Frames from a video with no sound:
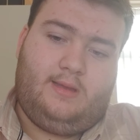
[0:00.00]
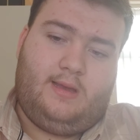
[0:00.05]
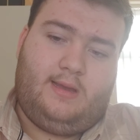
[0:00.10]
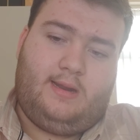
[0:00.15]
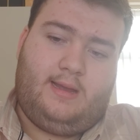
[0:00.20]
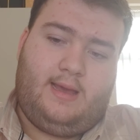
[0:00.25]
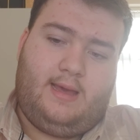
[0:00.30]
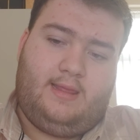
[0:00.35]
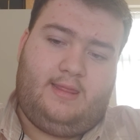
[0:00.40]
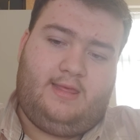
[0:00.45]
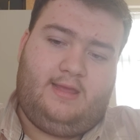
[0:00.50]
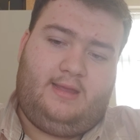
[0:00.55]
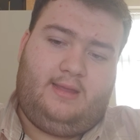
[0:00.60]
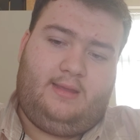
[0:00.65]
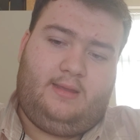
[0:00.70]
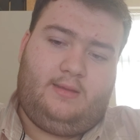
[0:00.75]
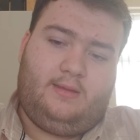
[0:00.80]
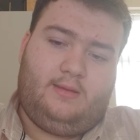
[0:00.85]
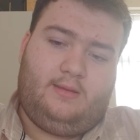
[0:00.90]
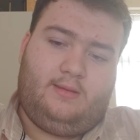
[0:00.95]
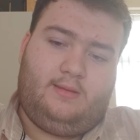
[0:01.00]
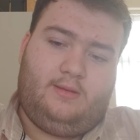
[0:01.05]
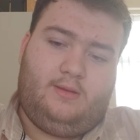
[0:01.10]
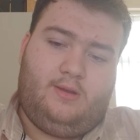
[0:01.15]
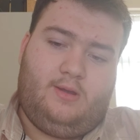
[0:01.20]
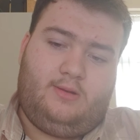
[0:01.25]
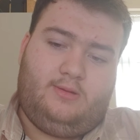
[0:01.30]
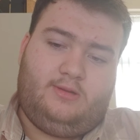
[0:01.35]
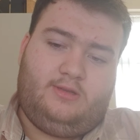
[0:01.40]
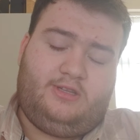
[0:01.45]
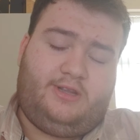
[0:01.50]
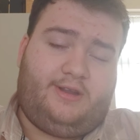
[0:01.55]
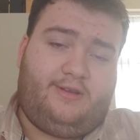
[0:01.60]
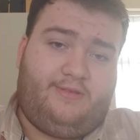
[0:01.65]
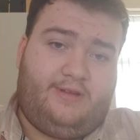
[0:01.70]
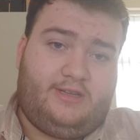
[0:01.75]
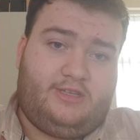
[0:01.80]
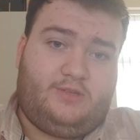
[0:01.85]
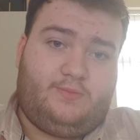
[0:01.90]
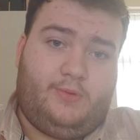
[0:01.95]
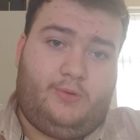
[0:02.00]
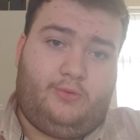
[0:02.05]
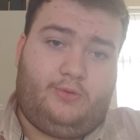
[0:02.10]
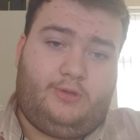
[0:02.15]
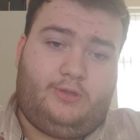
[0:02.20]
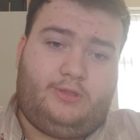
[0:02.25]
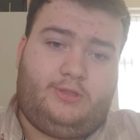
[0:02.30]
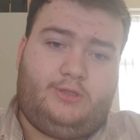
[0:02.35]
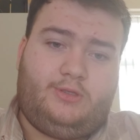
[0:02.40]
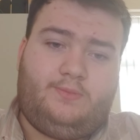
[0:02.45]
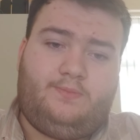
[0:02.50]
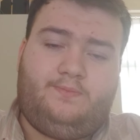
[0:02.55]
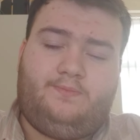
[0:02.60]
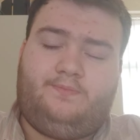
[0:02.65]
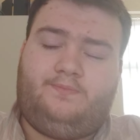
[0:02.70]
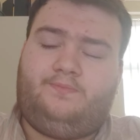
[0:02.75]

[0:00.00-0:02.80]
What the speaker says: I think non-cigar smokers,